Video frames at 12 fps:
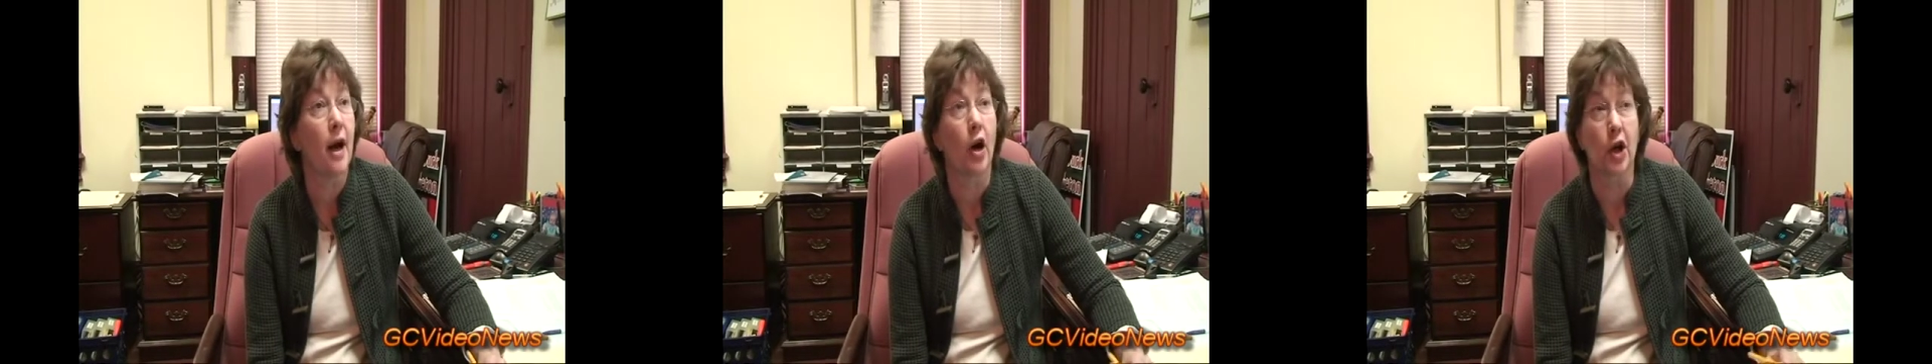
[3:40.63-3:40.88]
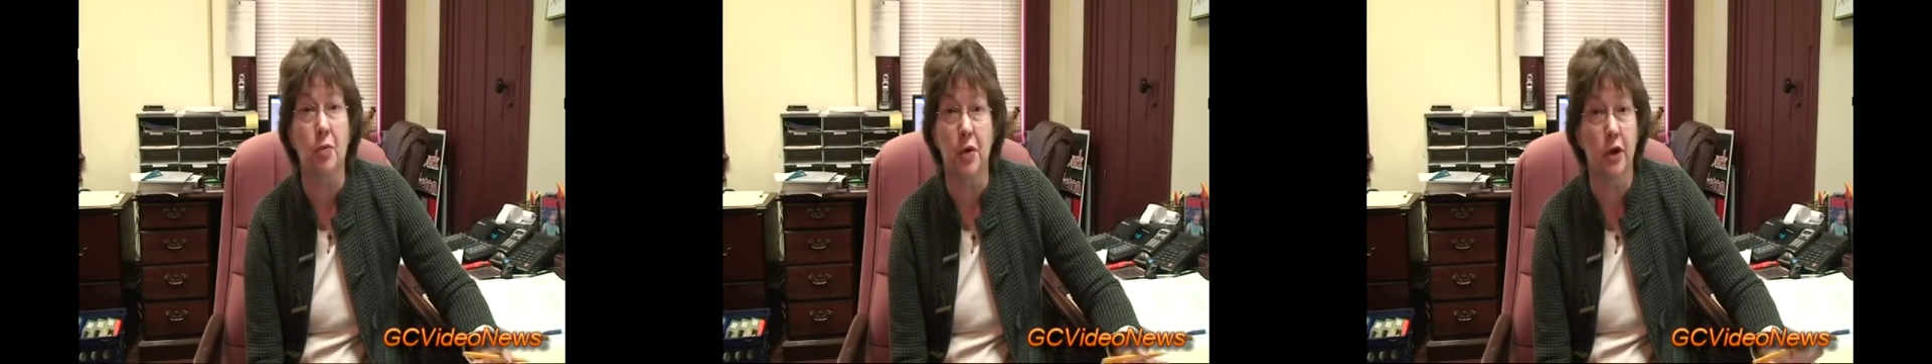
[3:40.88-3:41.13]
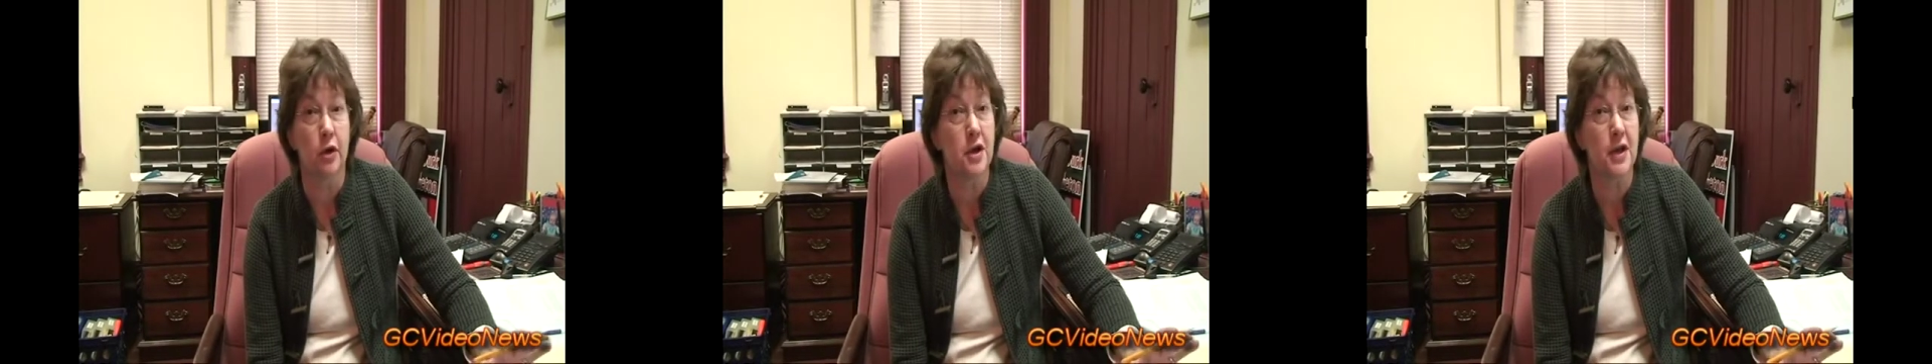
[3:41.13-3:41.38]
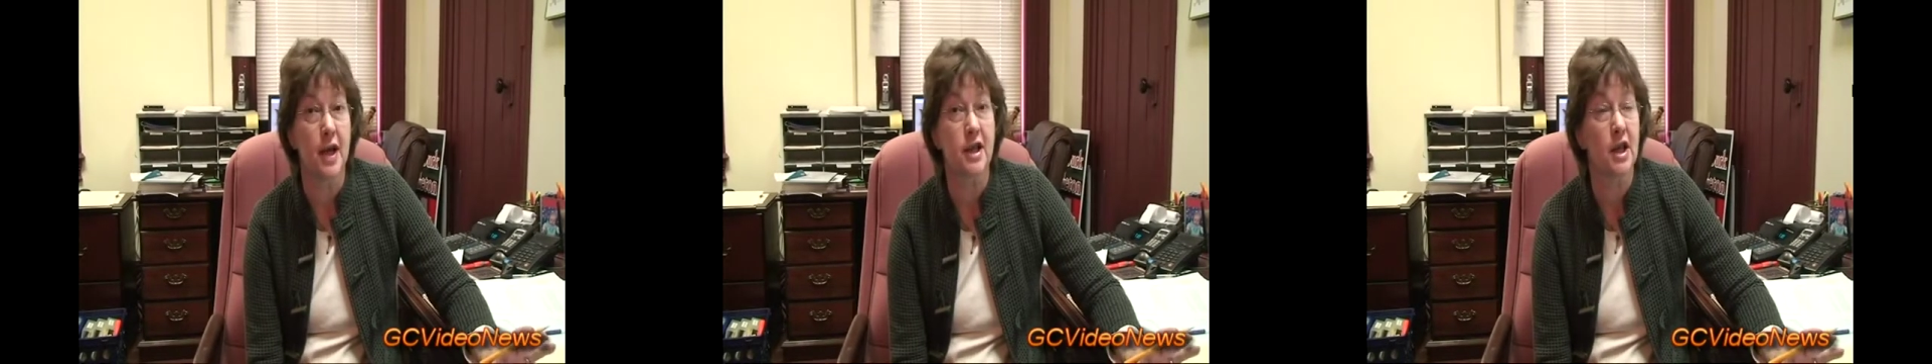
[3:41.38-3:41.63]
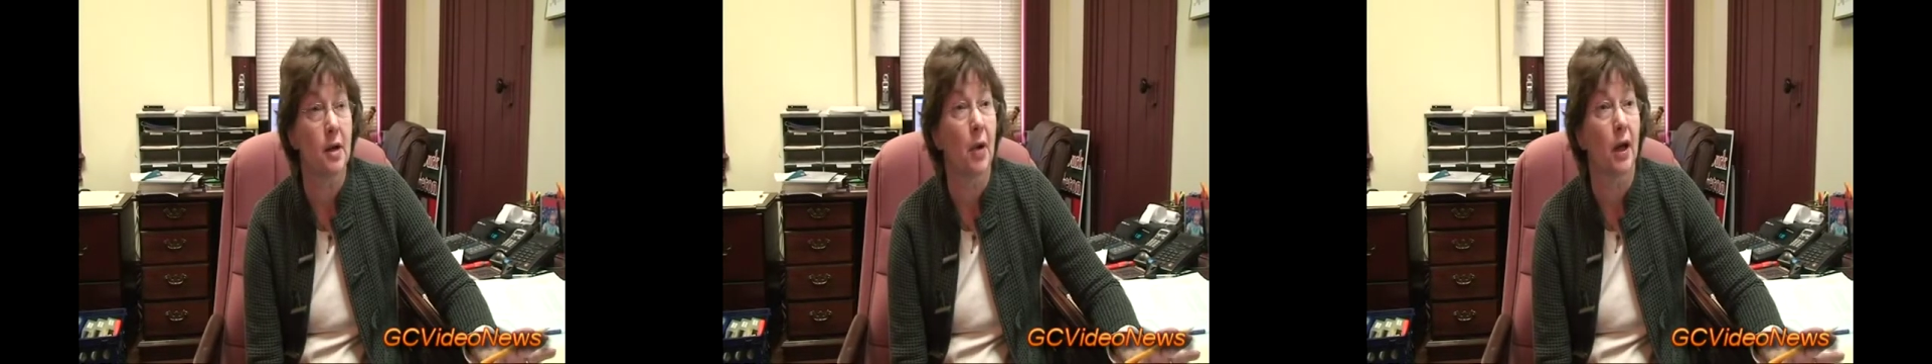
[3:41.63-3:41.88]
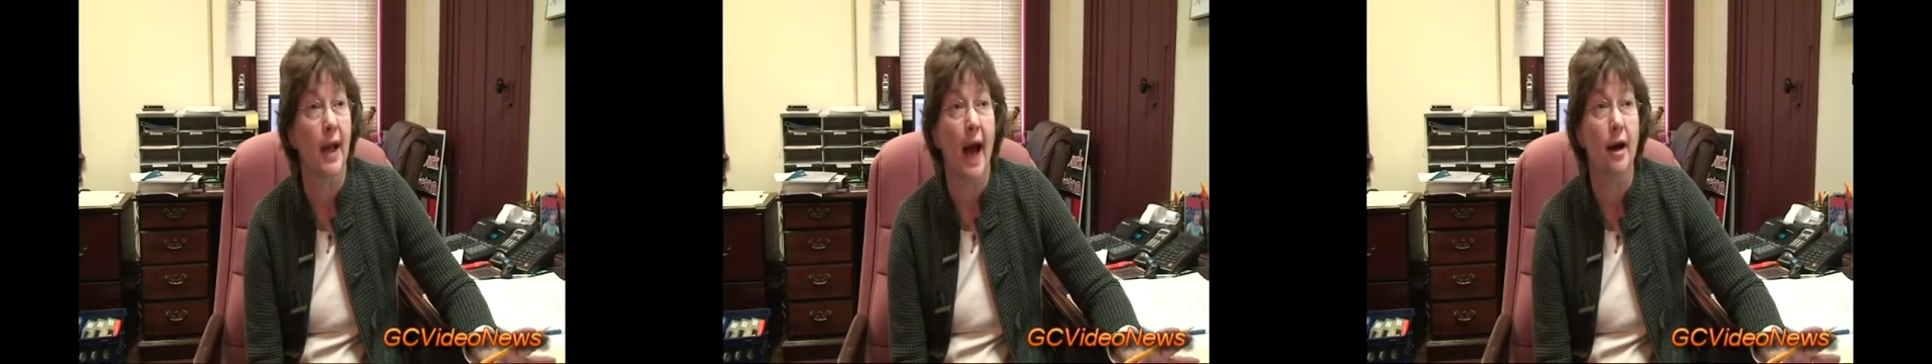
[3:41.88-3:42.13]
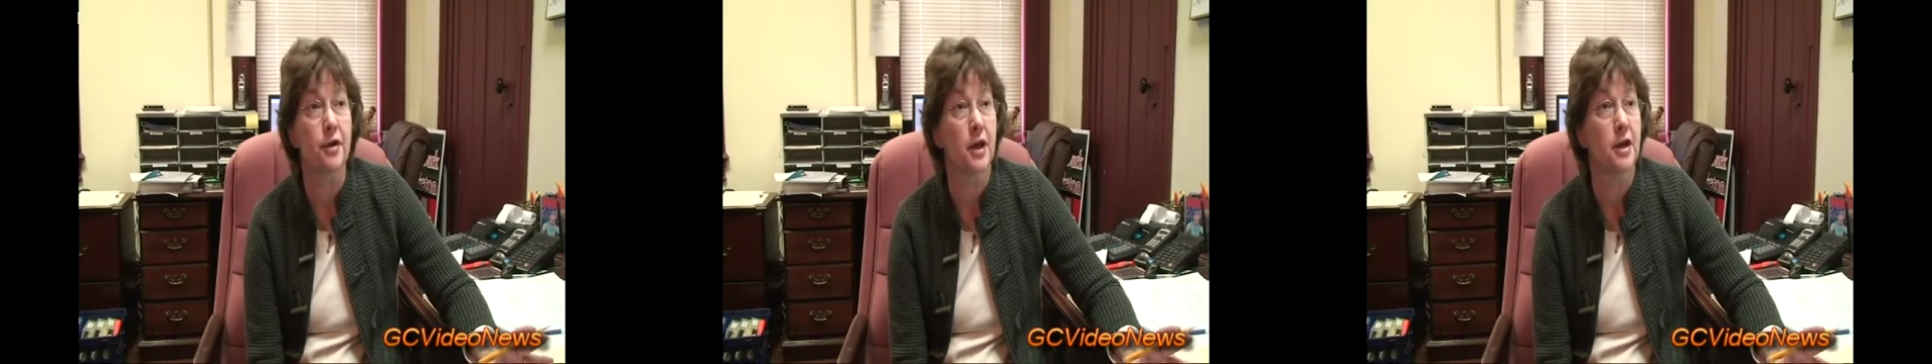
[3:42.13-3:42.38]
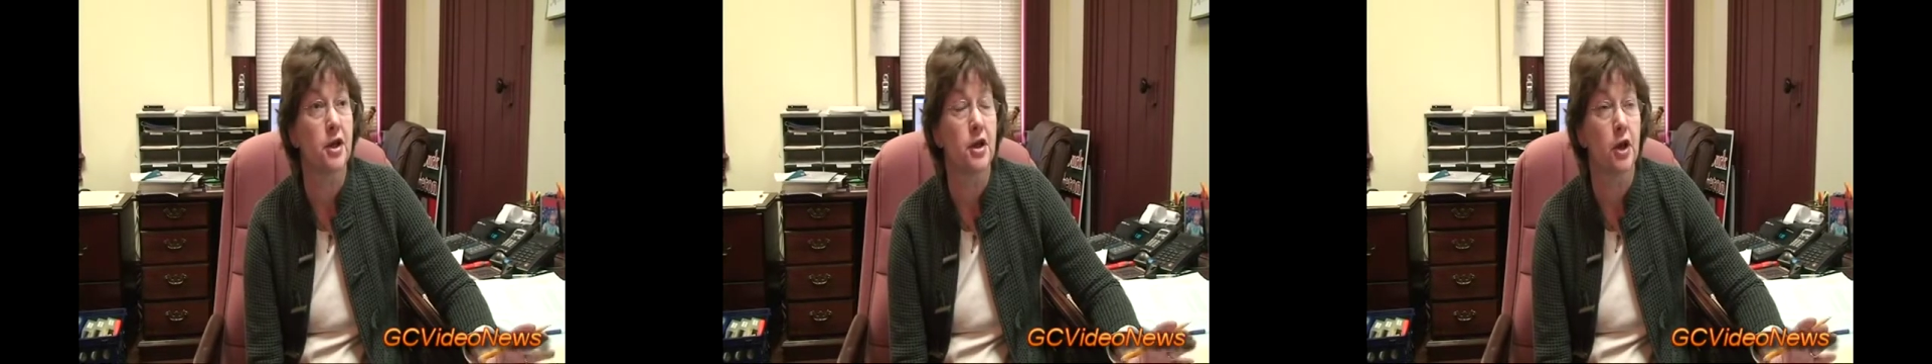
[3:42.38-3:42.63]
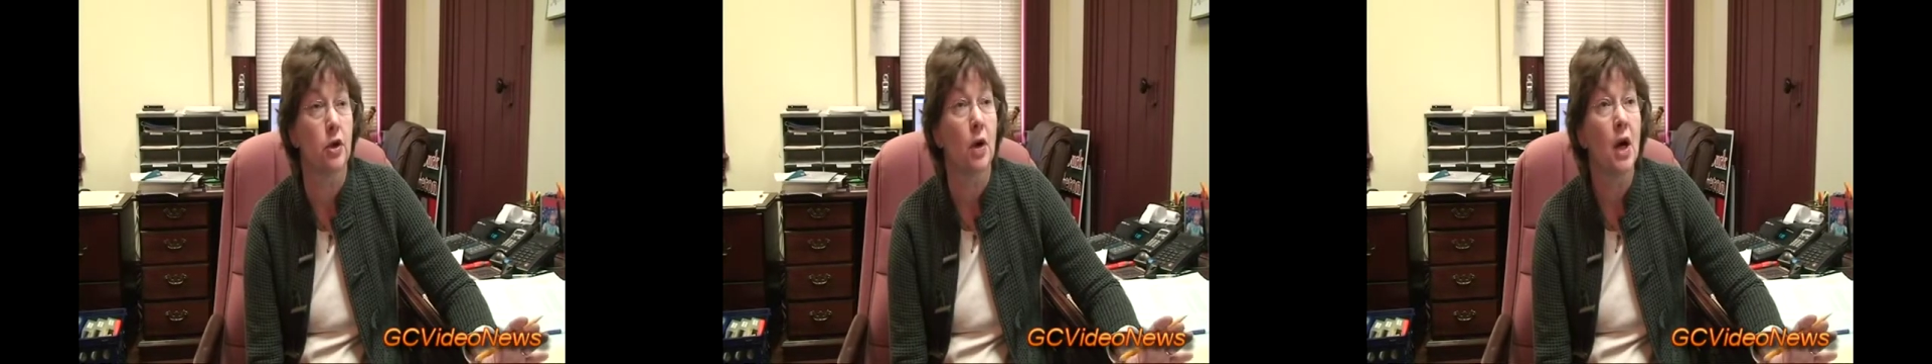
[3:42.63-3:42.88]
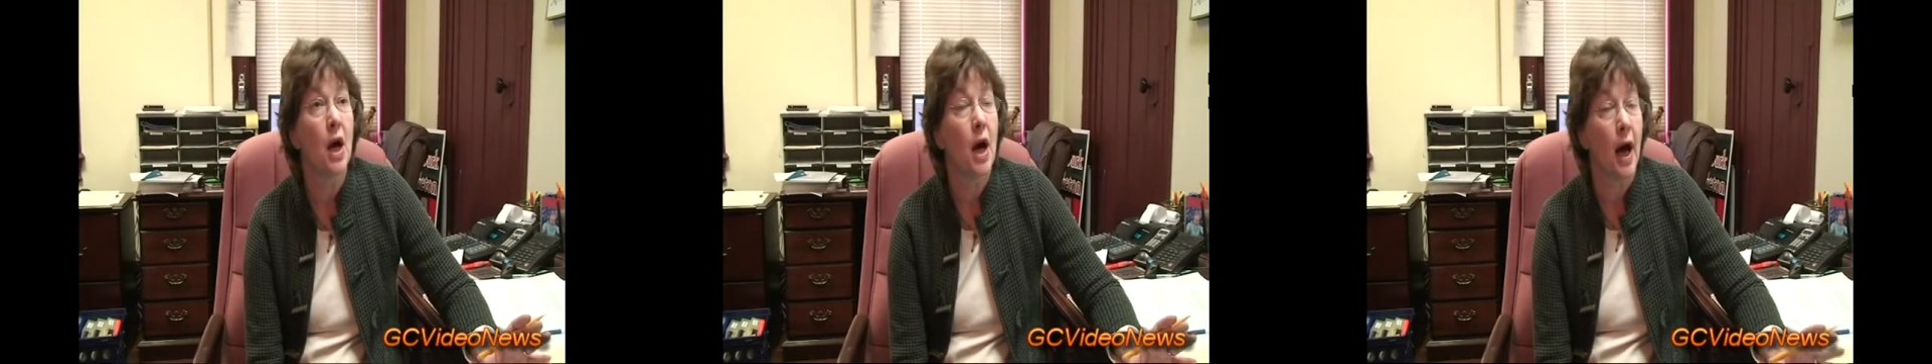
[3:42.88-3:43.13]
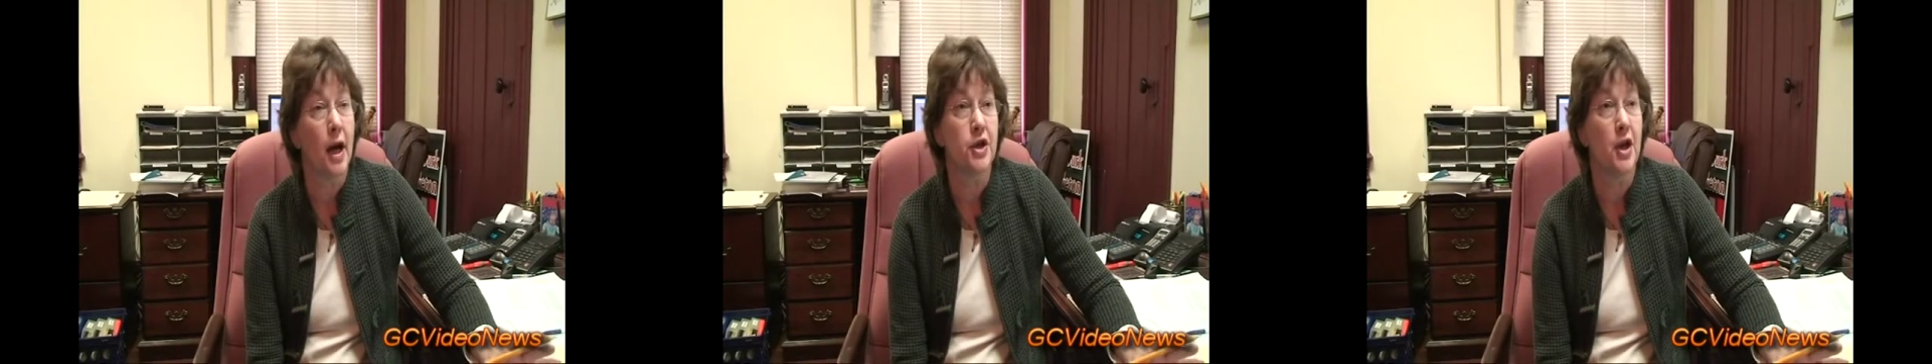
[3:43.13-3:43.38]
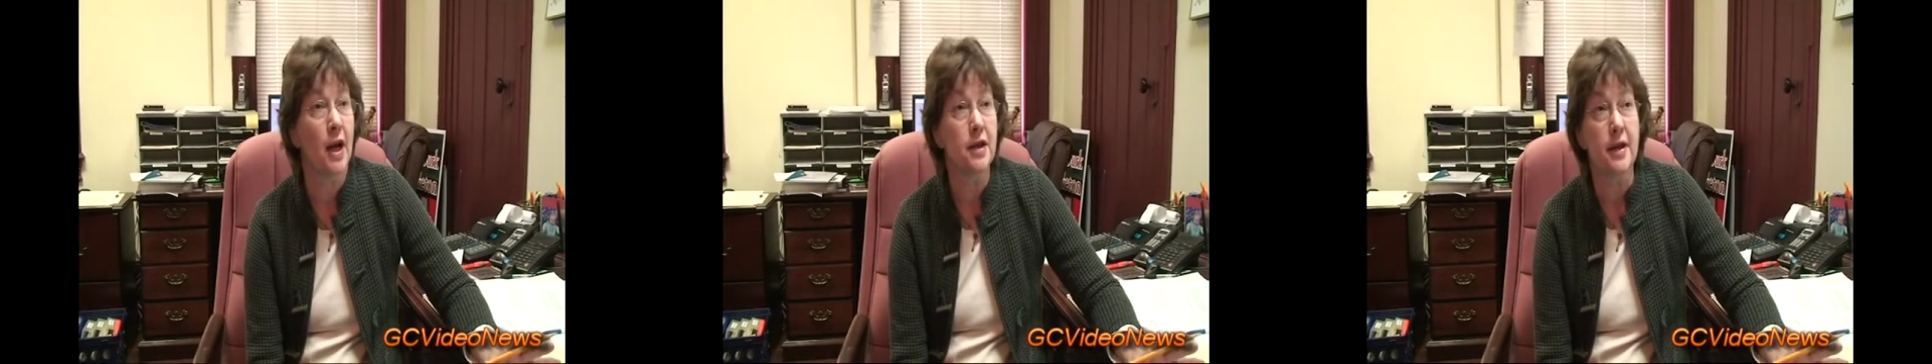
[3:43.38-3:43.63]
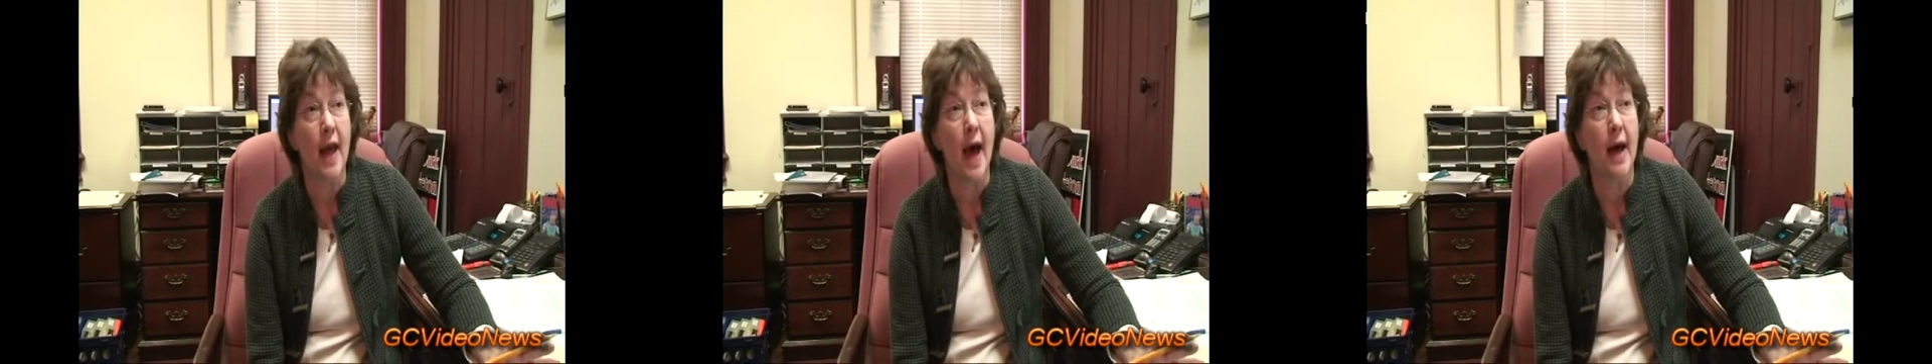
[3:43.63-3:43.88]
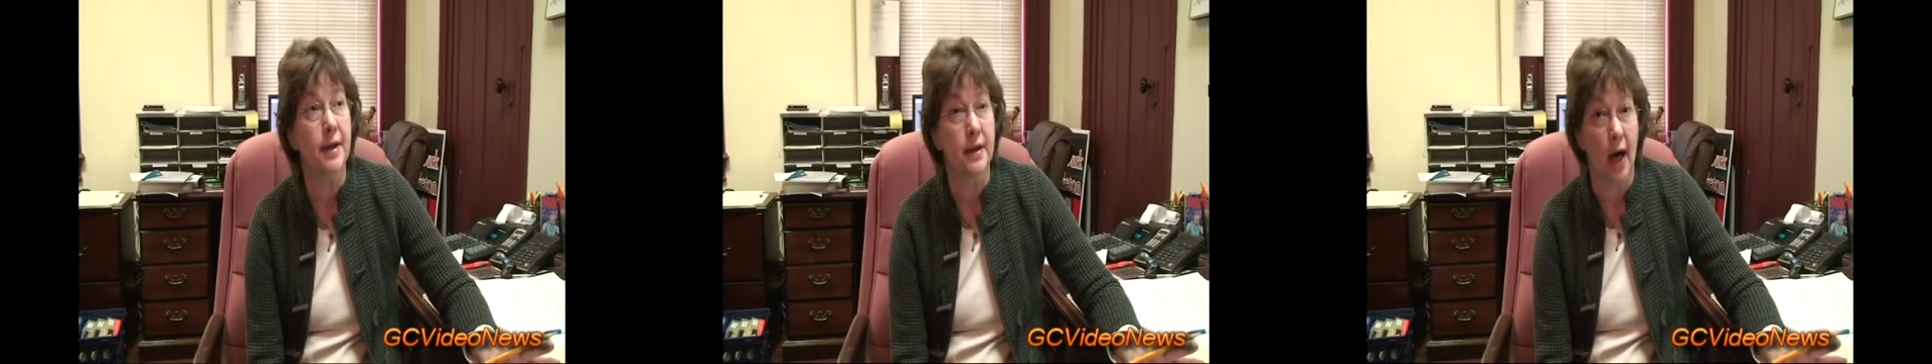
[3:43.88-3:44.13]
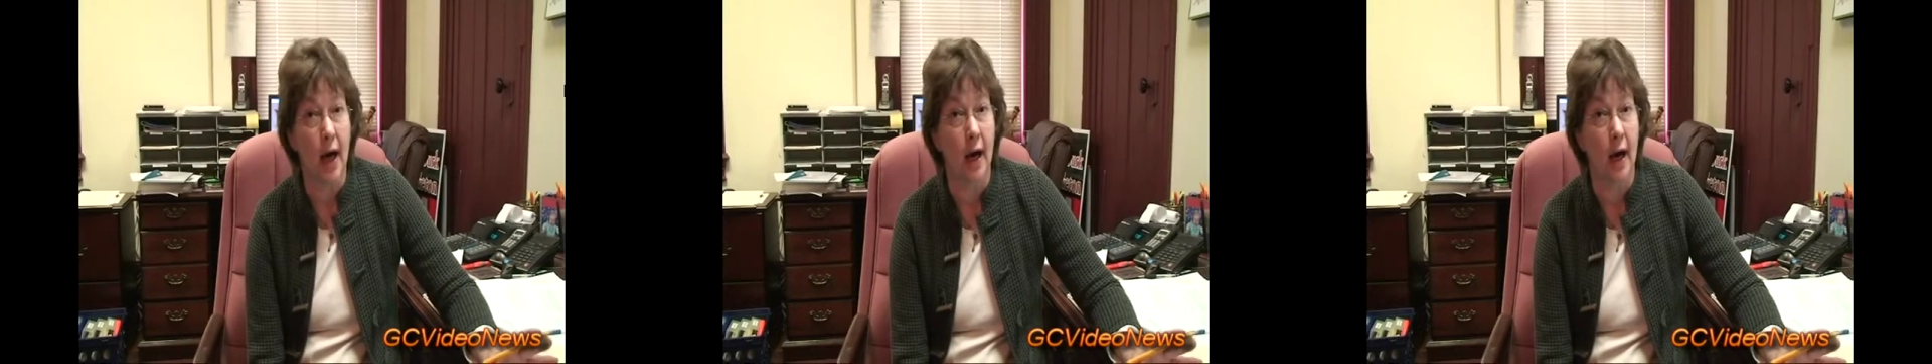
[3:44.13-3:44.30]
Our computer system allows us to adjust that,